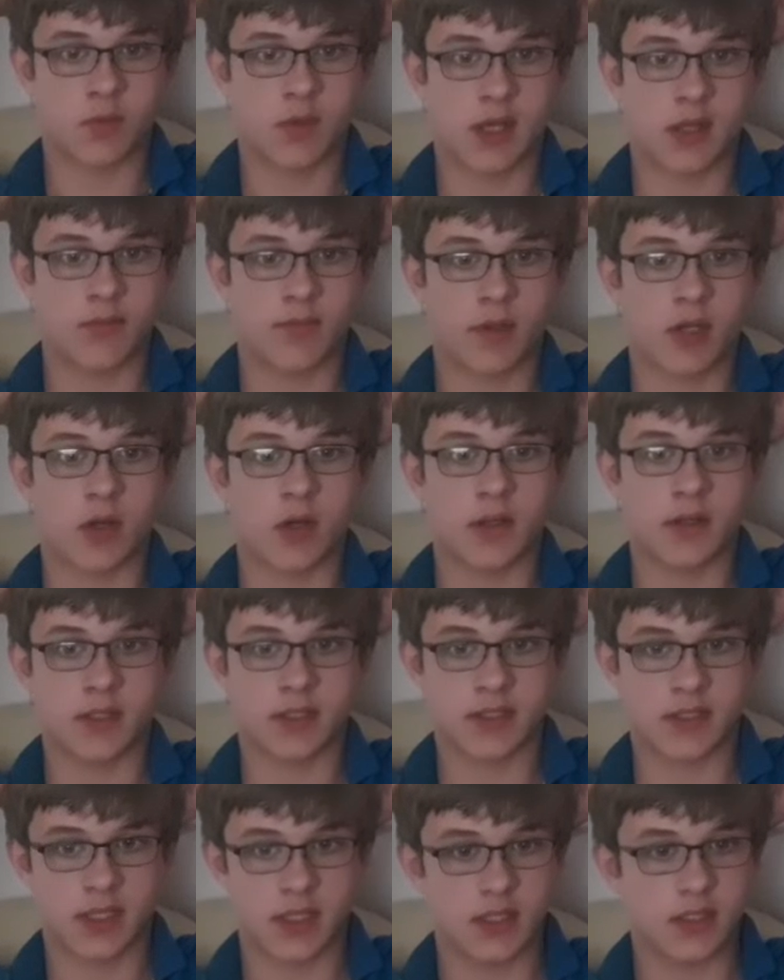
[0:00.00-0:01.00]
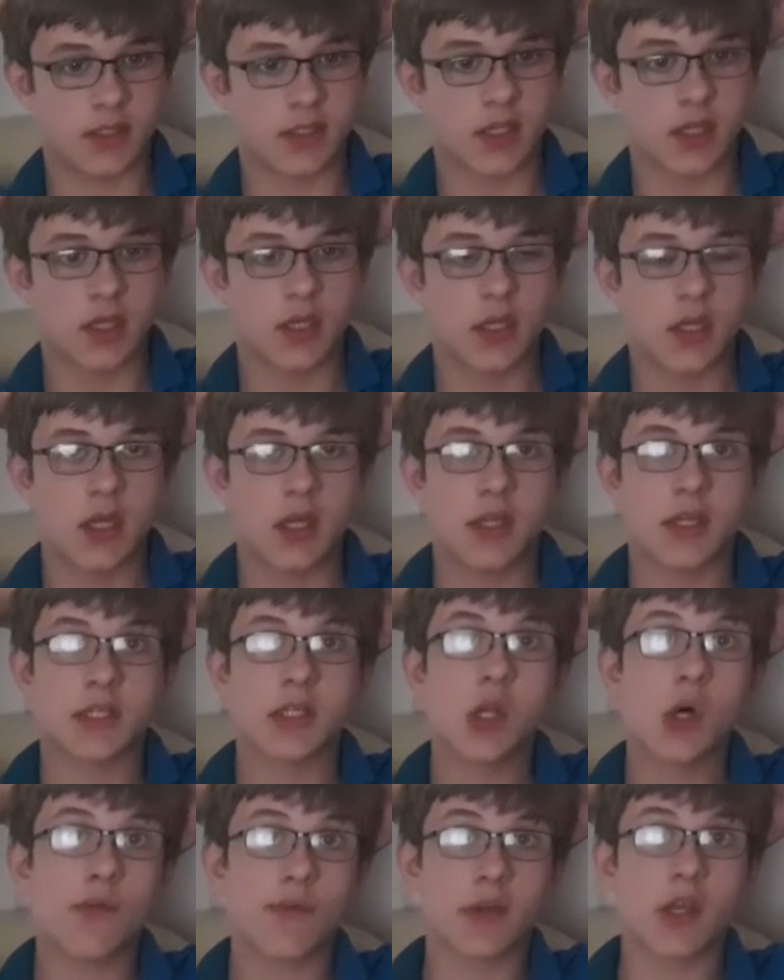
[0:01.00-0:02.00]
well, behind the scenes. There's
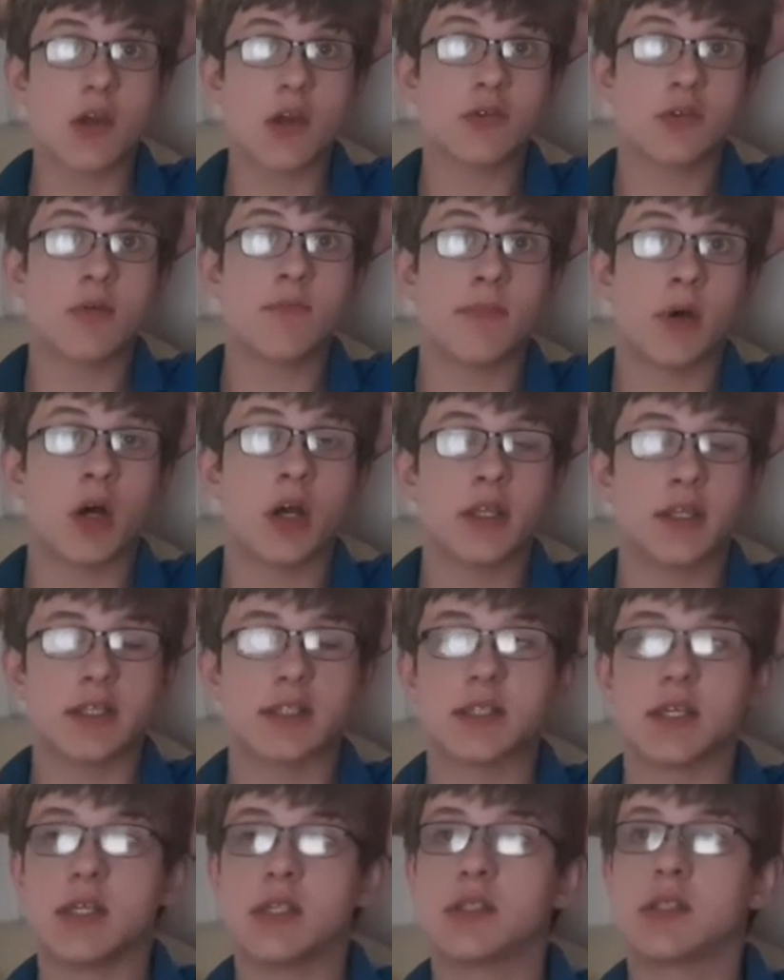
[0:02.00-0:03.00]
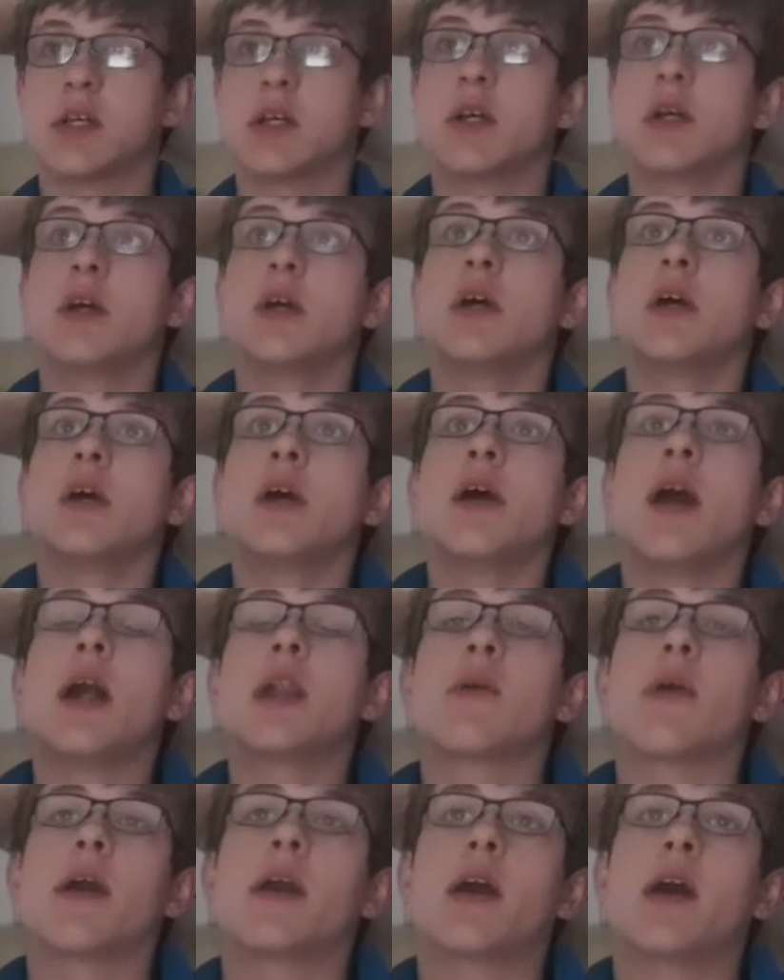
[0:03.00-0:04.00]
a lot that goes on behind the scenes.
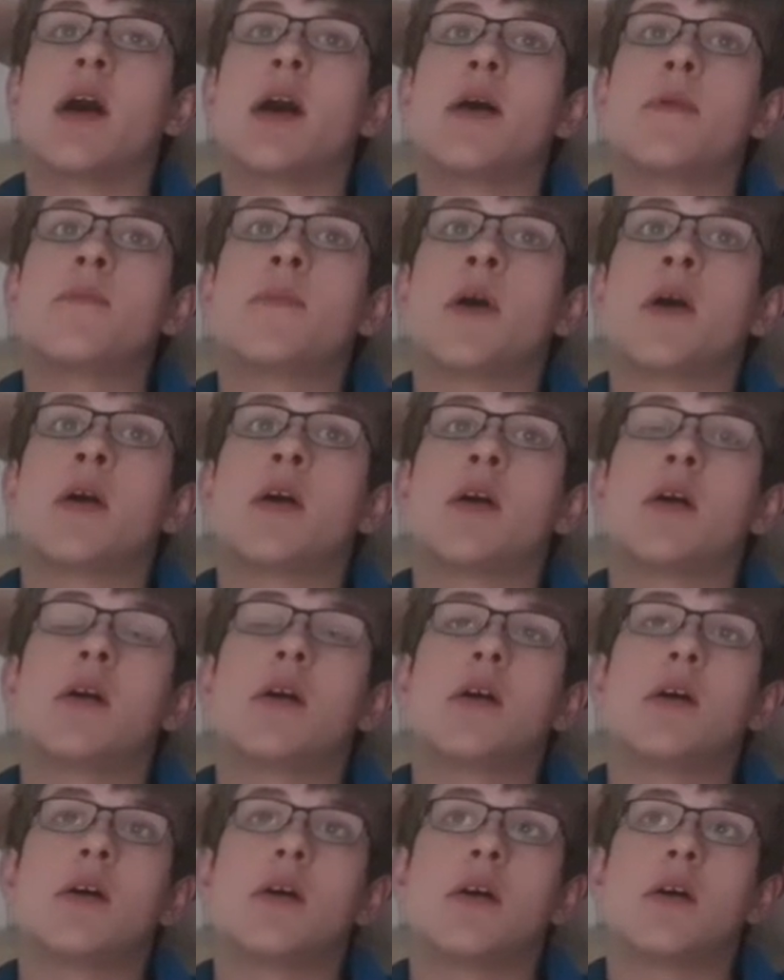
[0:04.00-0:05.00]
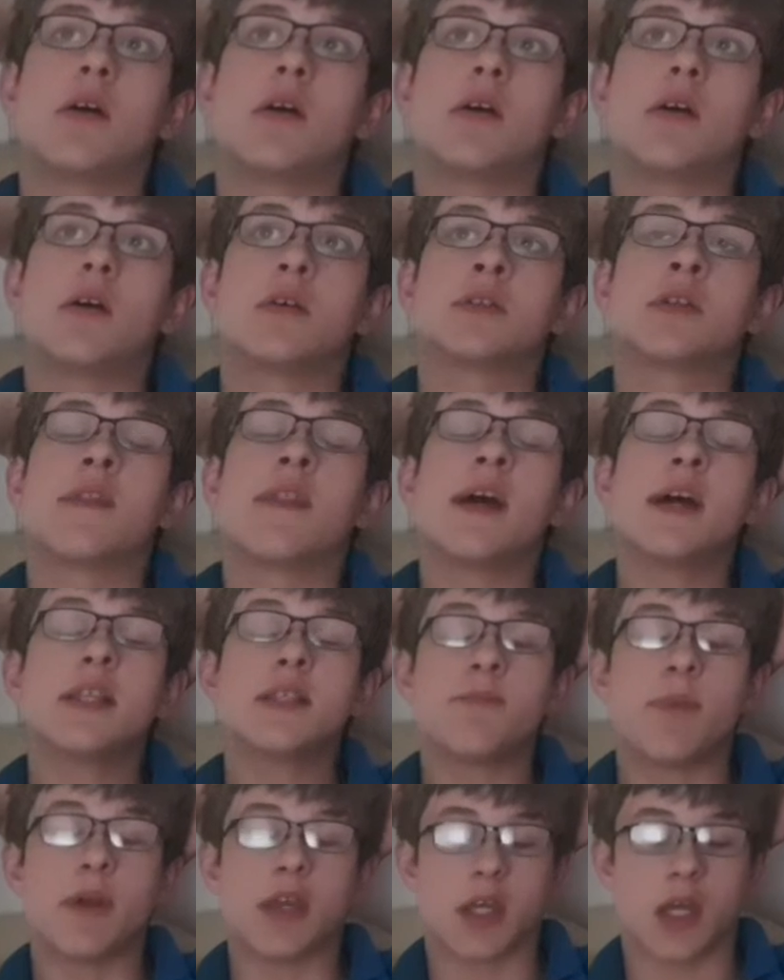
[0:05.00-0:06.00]
Anyway, so
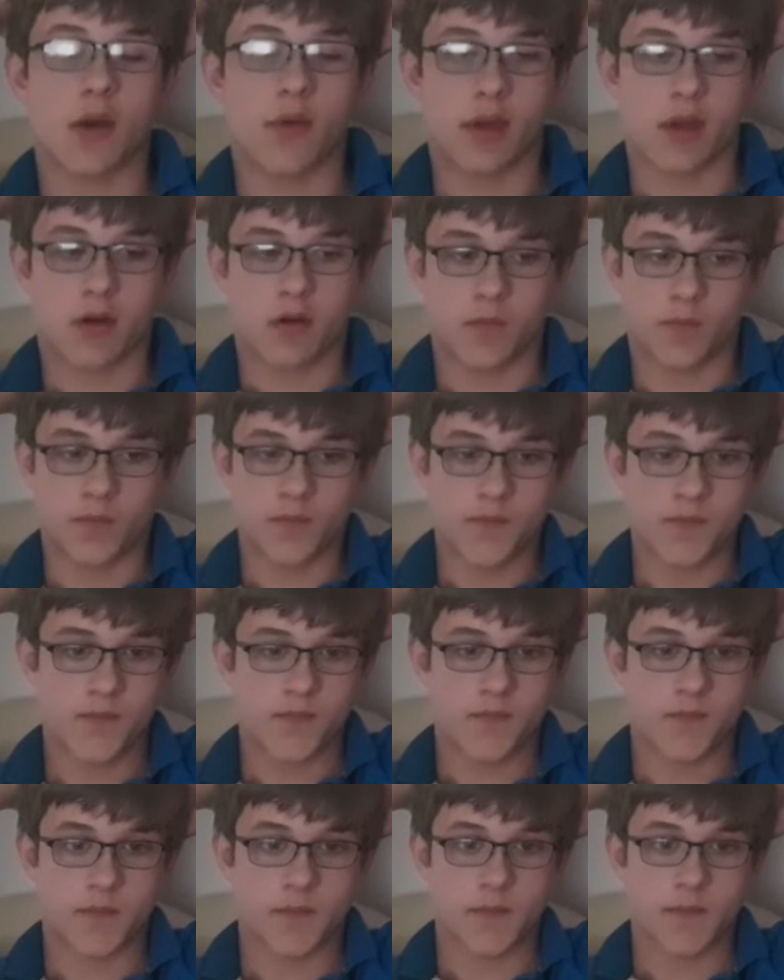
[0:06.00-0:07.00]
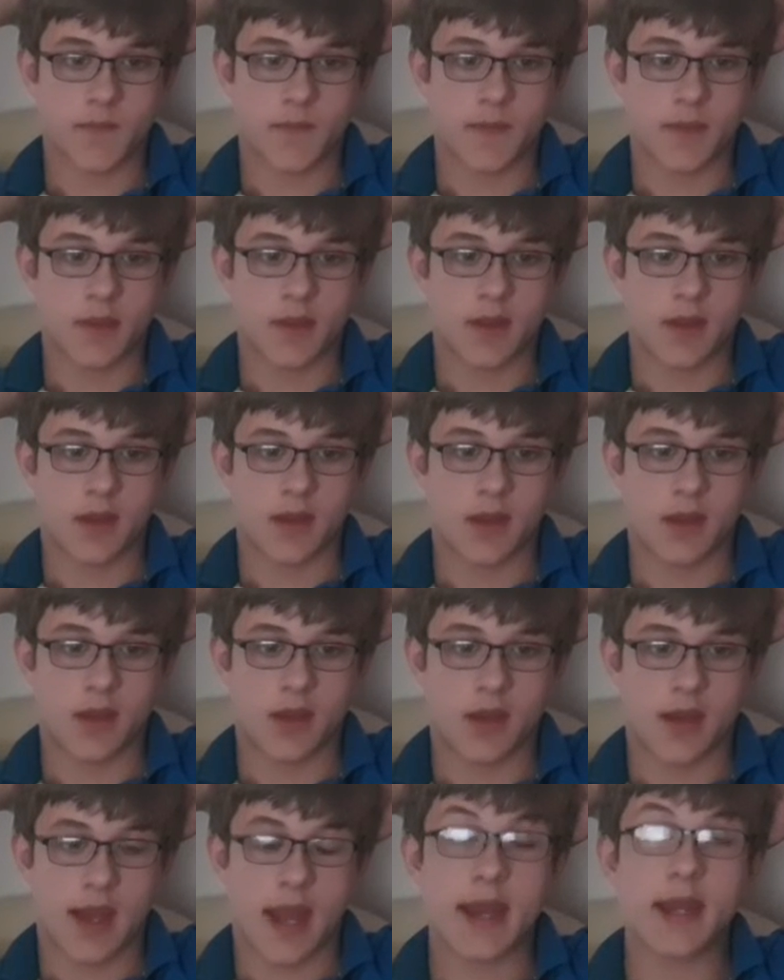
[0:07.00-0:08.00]
that's been going on,
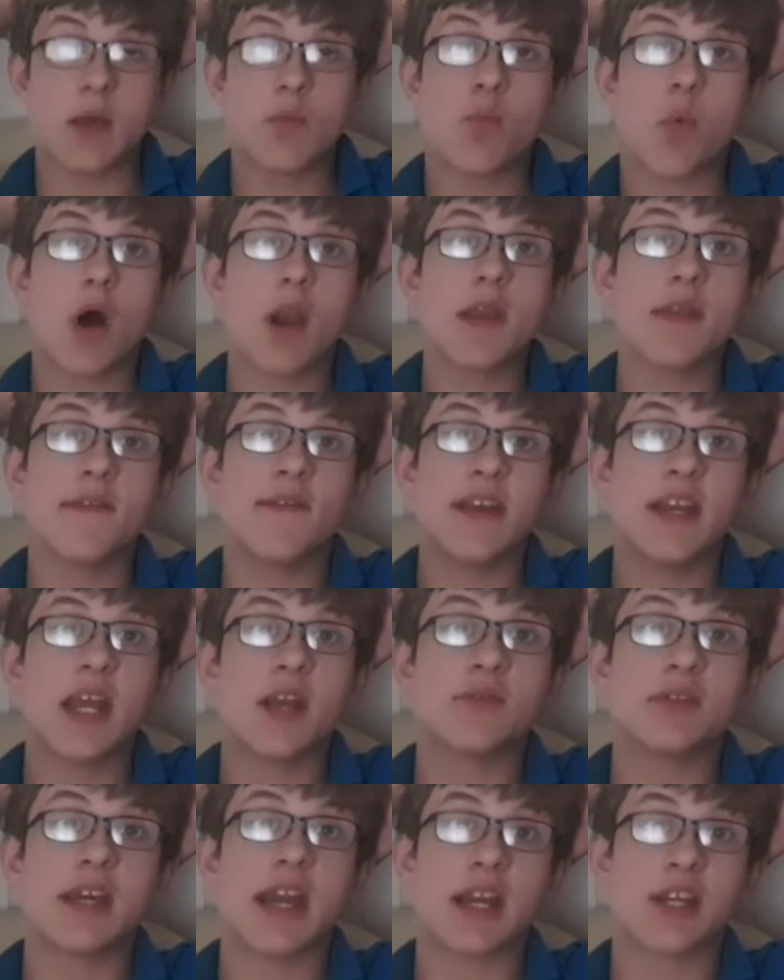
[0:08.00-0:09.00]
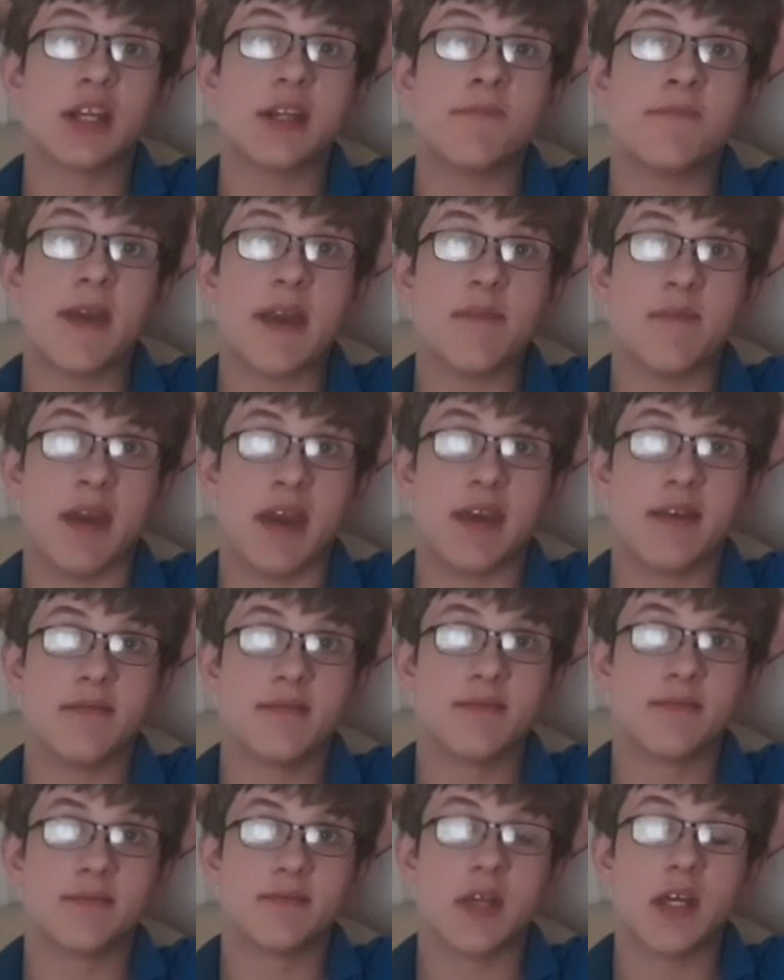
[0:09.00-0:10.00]
and in one of the videos he actually bit me,
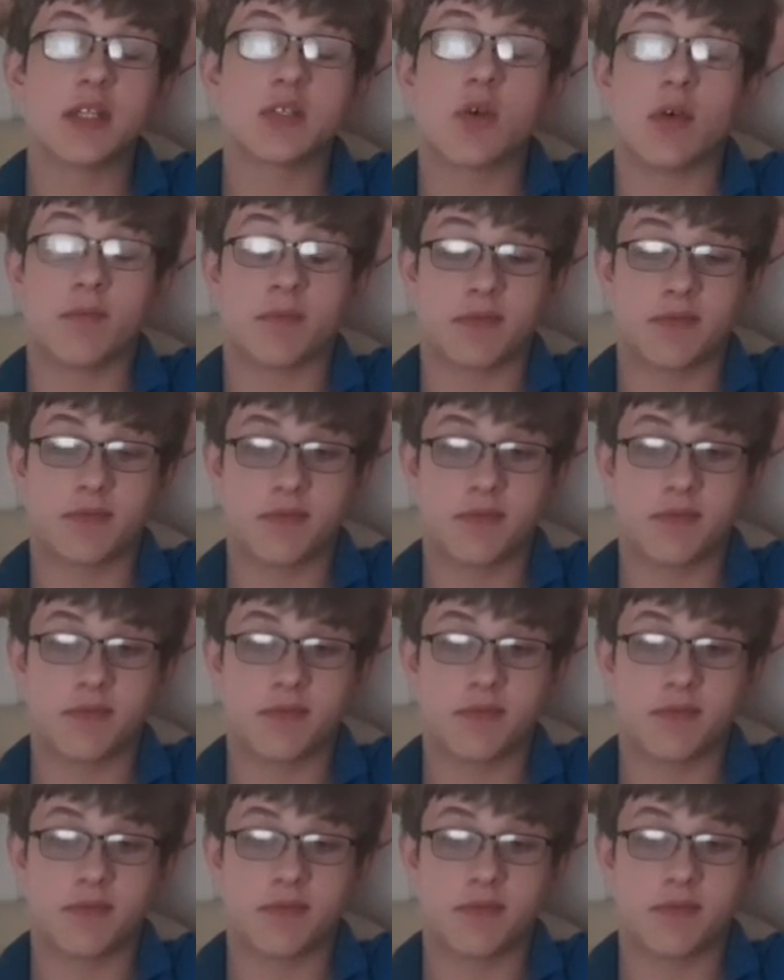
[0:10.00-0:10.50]
so